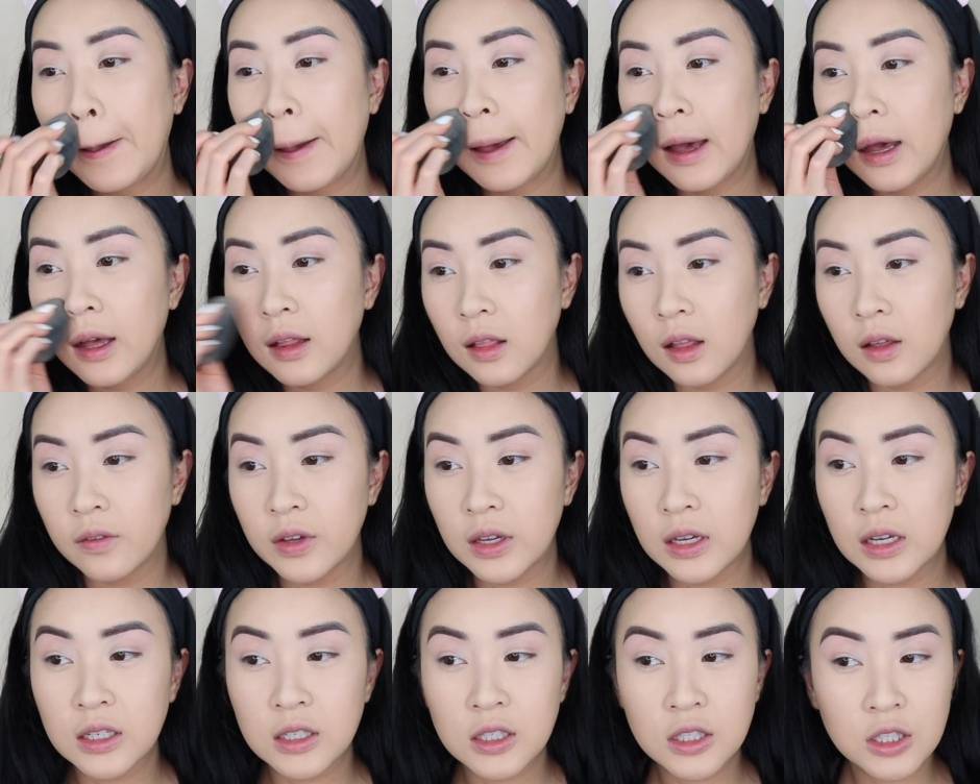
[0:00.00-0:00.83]
I love
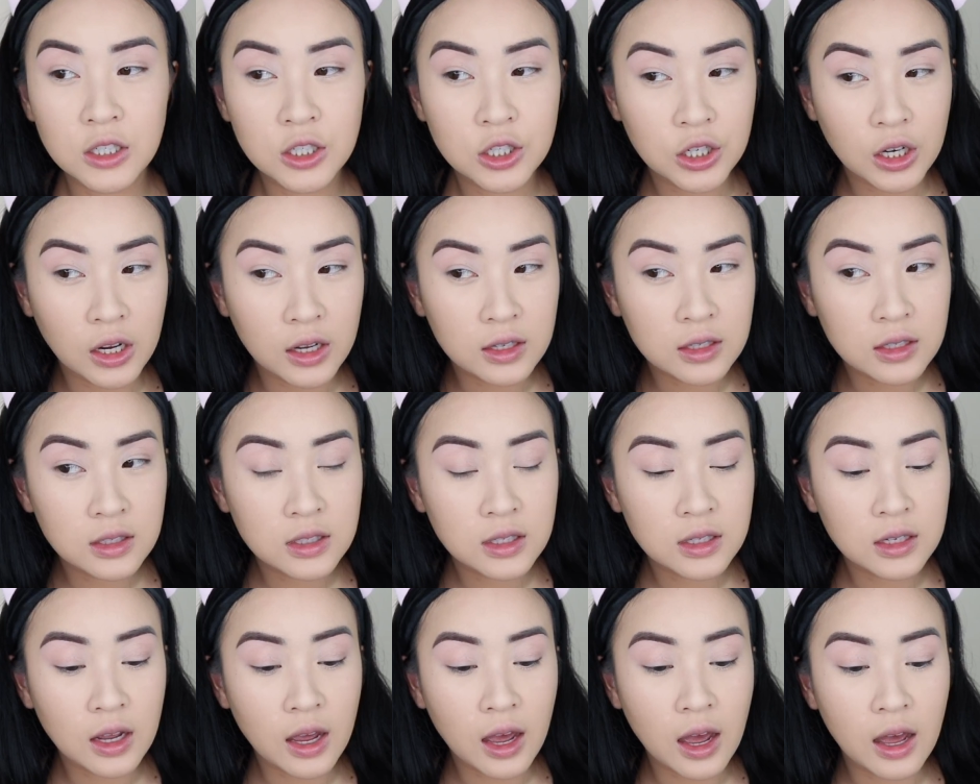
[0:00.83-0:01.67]
it. It's
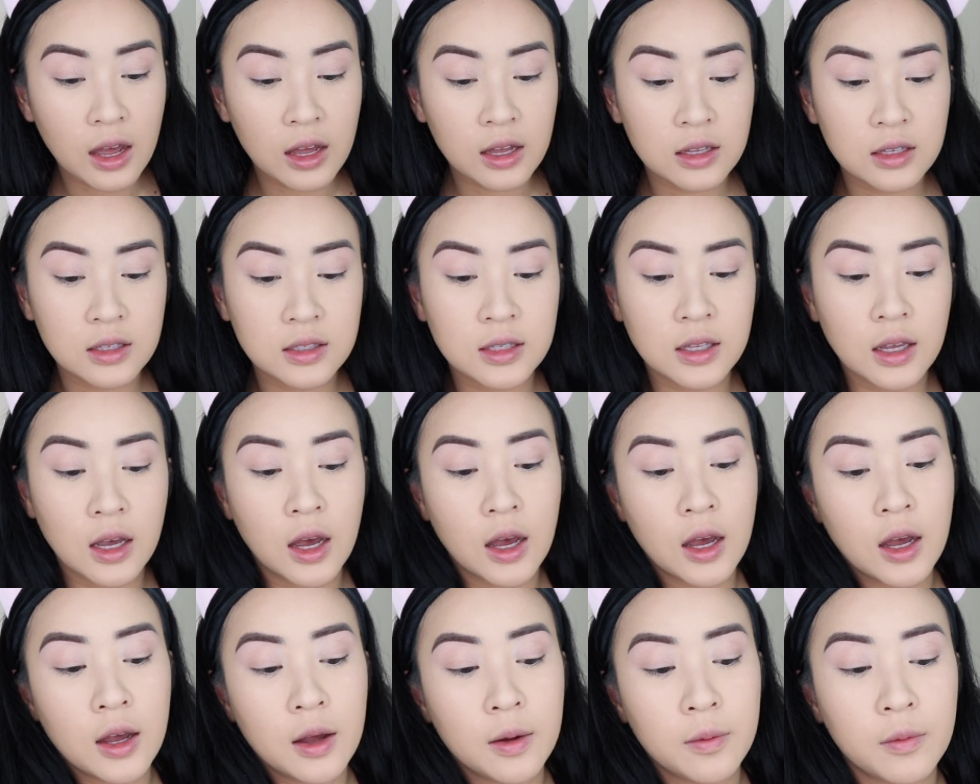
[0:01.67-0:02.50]
just as
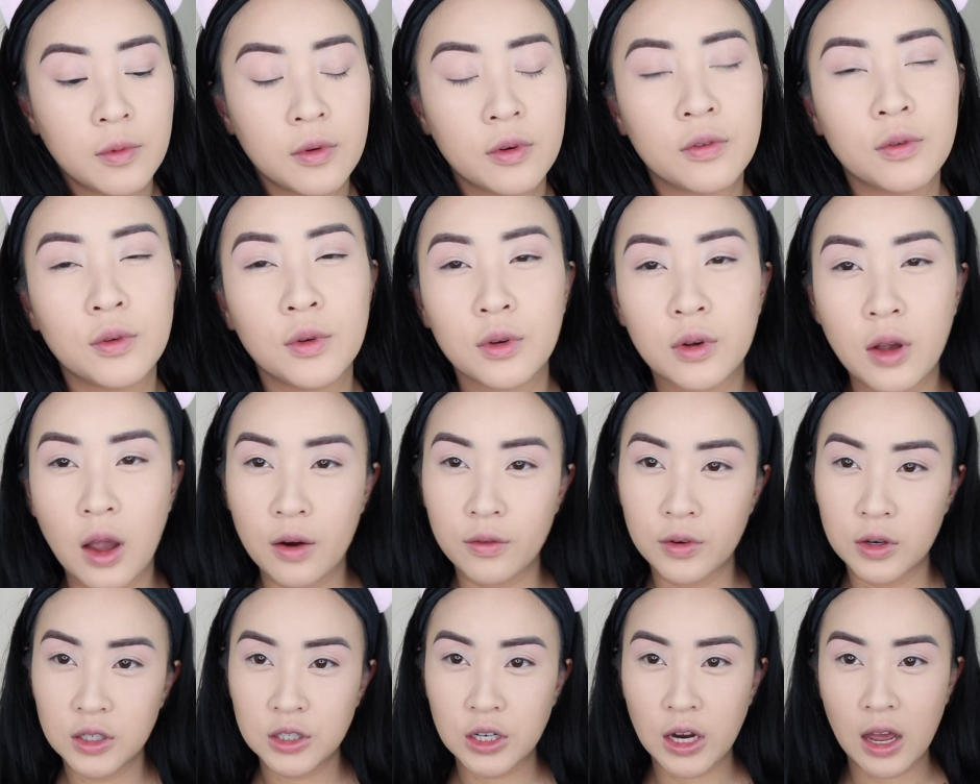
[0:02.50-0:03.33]
full
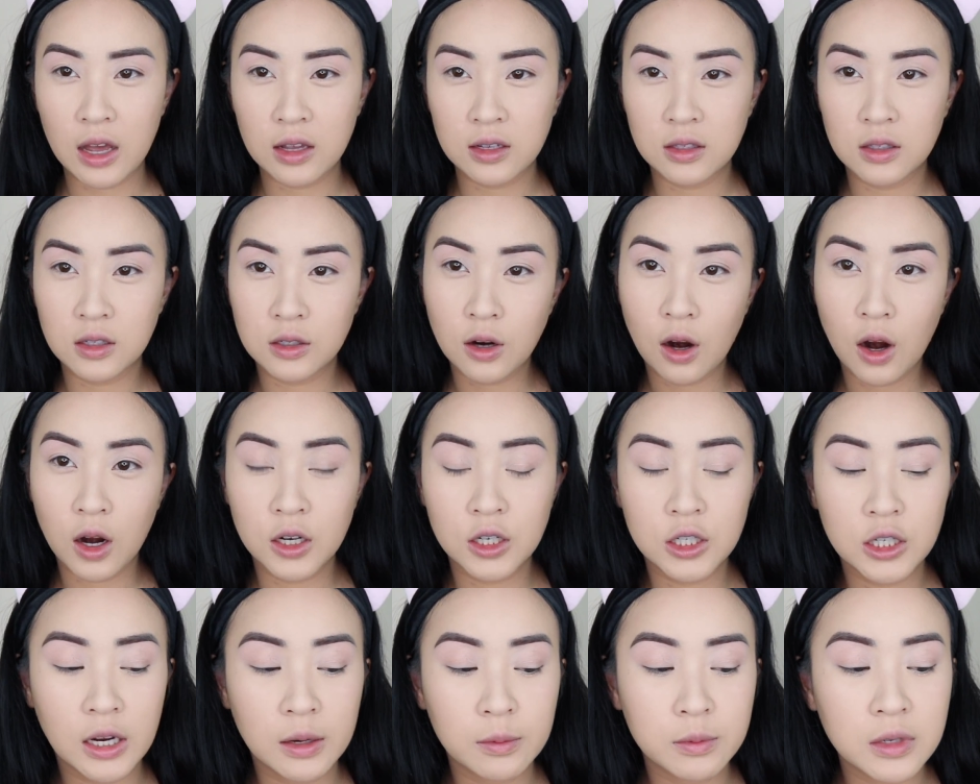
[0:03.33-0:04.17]
coverage as the Tarte
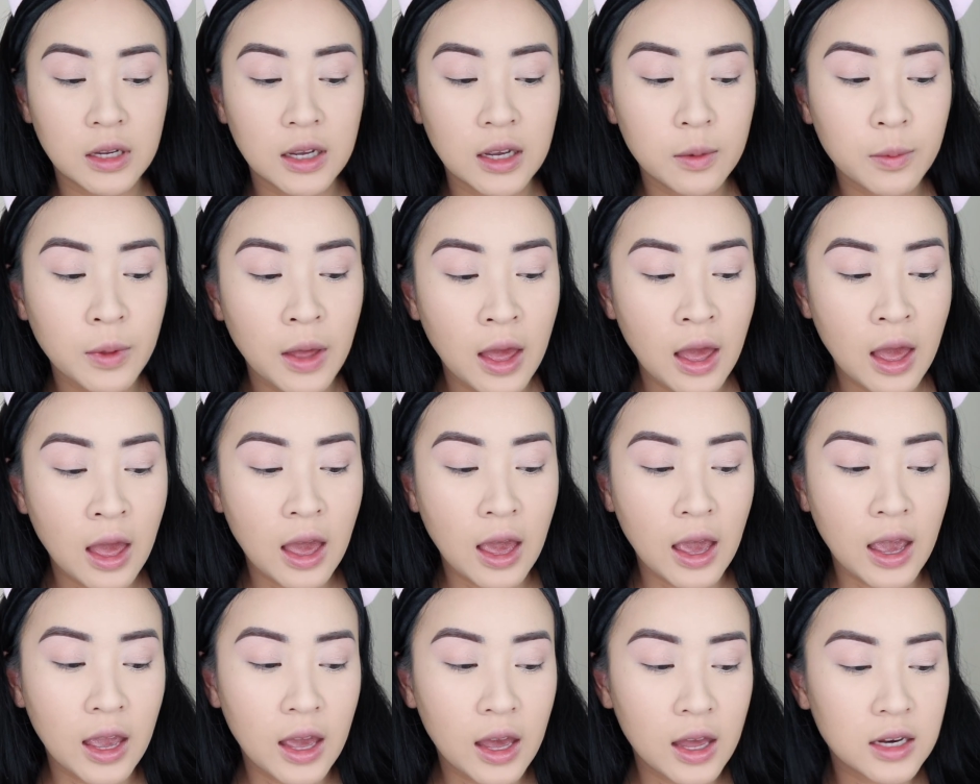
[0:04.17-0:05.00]
Shape Tape,
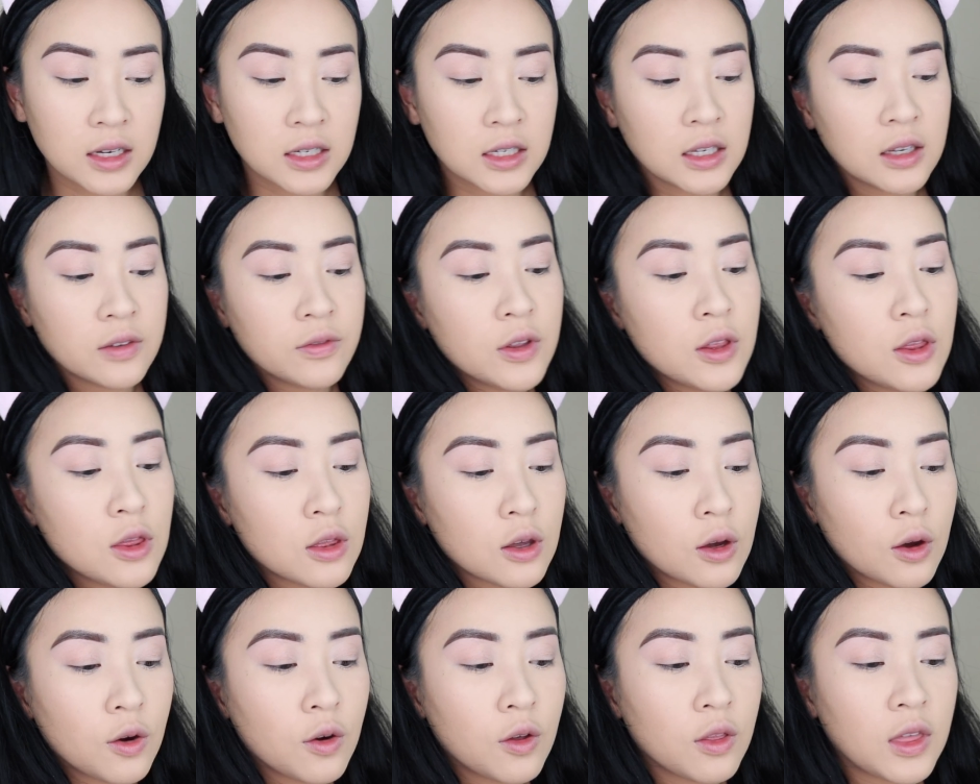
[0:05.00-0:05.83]
and even
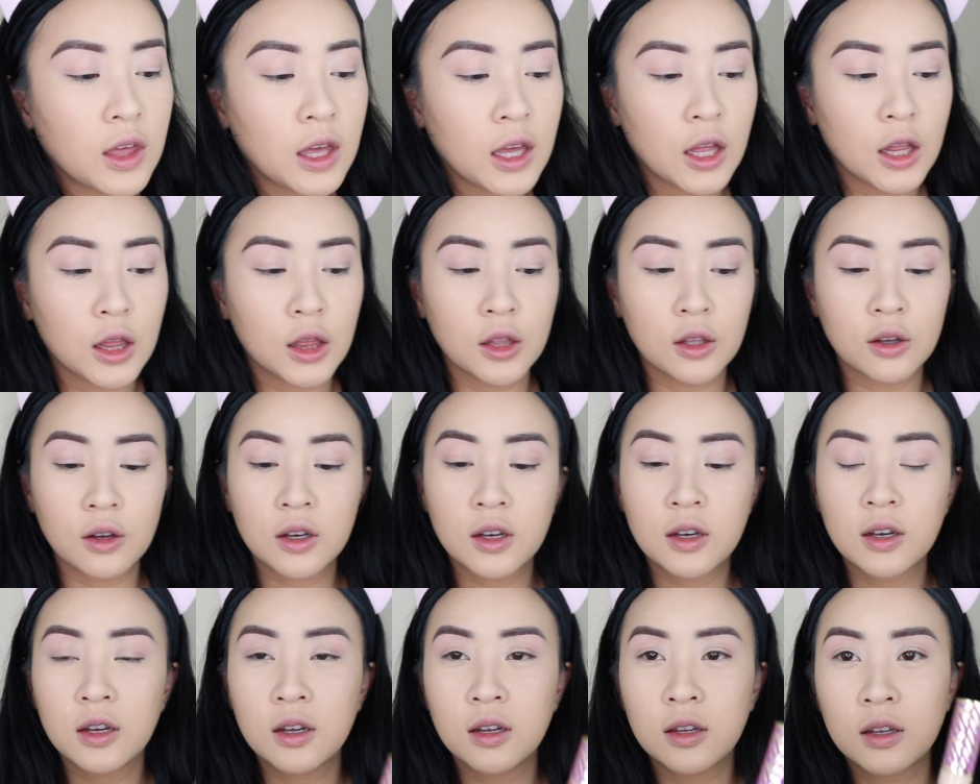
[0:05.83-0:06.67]
though they
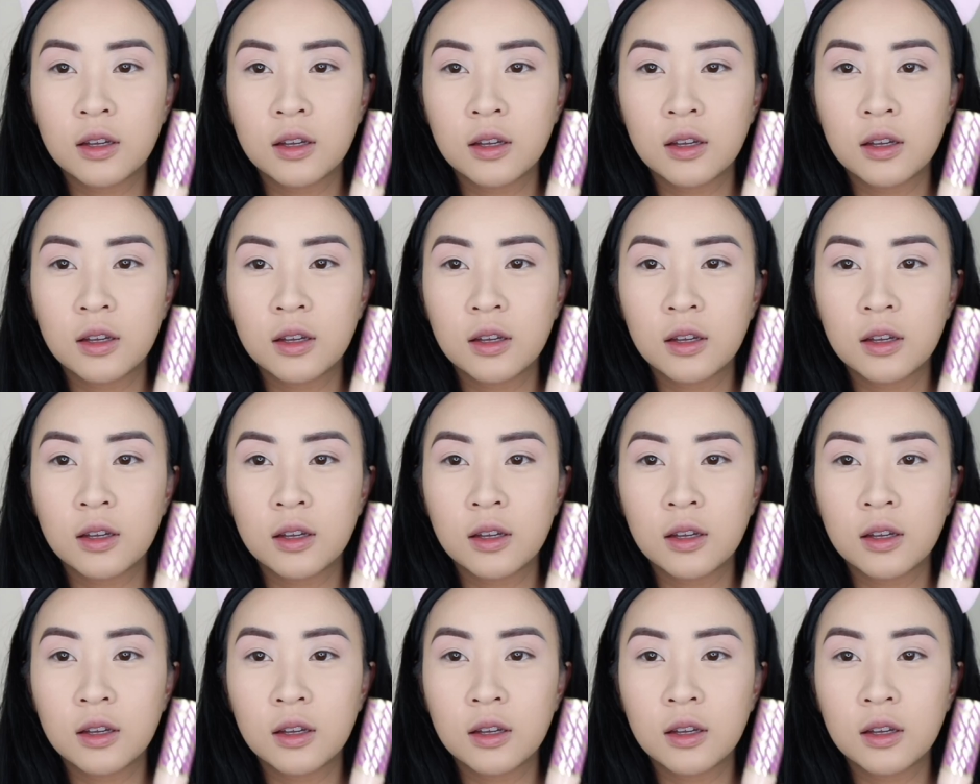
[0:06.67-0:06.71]
look